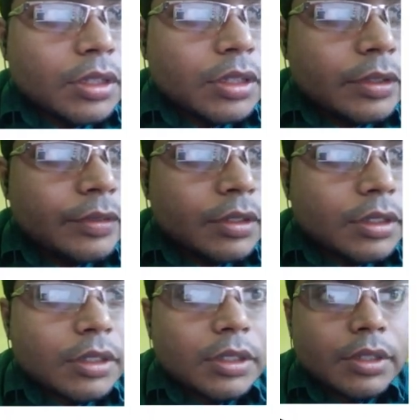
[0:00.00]
the
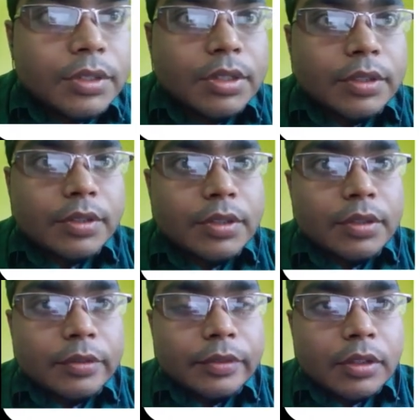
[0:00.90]

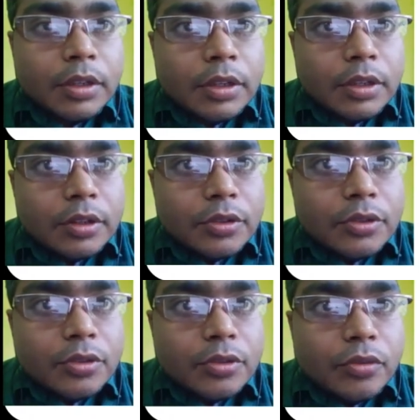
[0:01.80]
distance.
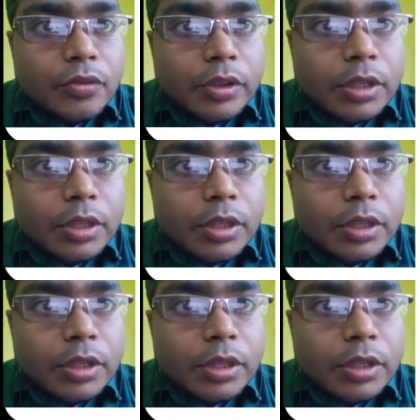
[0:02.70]
So we